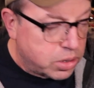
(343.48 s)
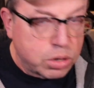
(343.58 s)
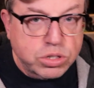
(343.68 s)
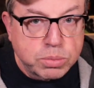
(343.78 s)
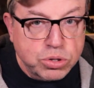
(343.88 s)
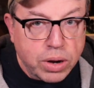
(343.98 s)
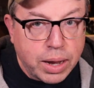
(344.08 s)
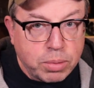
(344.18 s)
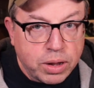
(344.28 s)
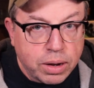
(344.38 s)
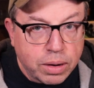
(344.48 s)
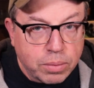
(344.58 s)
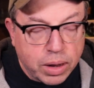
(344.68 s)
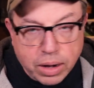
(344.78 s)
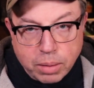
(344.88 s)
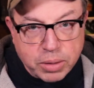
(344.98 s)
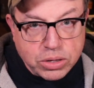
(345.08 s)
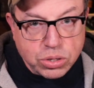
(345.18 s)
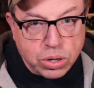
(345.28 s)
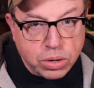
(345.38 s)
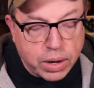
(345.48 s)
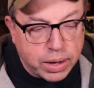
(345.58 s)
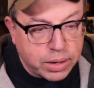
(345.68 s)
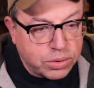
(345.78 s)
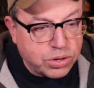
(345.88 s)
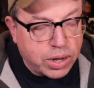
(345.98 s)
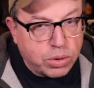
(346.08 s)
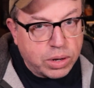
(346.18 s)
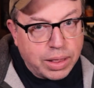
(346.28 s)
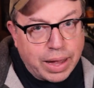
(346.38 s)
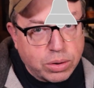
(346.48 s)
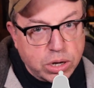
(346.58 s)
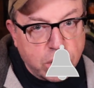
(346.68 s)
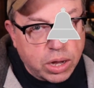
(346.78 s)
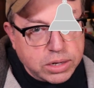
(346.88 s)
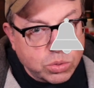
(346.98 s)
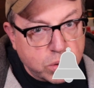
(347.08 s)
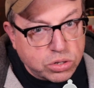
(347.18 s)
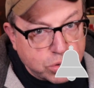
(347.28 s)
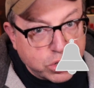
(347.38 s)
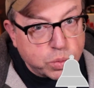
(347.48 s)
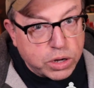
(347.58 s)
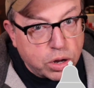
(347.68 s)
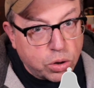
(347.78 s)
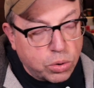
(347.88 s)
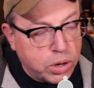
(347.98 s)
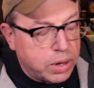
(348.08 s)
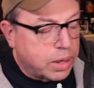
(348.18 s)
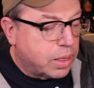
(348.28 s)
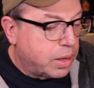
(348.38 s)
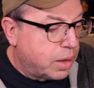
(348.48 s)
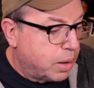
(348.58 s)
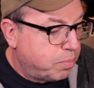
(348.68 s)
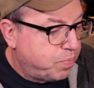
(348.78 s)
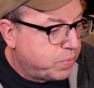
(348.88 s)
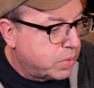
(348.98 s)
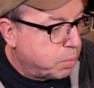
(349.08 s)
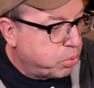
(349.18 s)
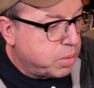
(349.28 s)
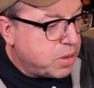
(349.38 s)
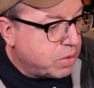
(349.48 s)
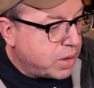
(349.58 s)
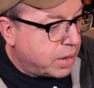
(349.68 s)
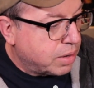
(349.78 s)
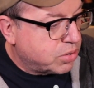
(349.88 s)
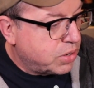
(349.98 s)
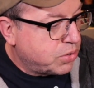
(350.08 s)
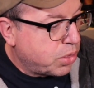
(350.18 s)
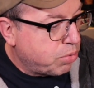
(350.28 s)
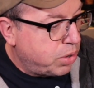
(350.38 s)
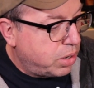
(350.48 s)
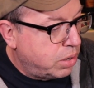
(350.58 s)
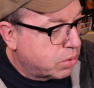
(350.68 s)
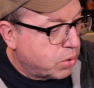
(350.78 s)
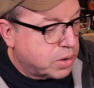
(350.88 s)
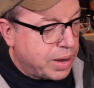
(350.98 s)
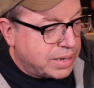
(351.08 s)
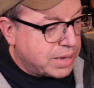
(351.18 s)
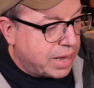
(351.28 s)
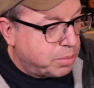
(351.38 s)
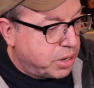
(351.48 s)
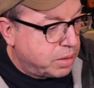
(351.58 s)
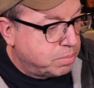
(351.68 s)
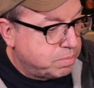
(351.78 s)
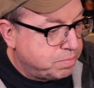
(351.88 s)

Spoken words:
subscribe here, and I'll make sure I shout it loud and lots. Well, as soon as we know the premiere date of season 3, Corner Gas Animated.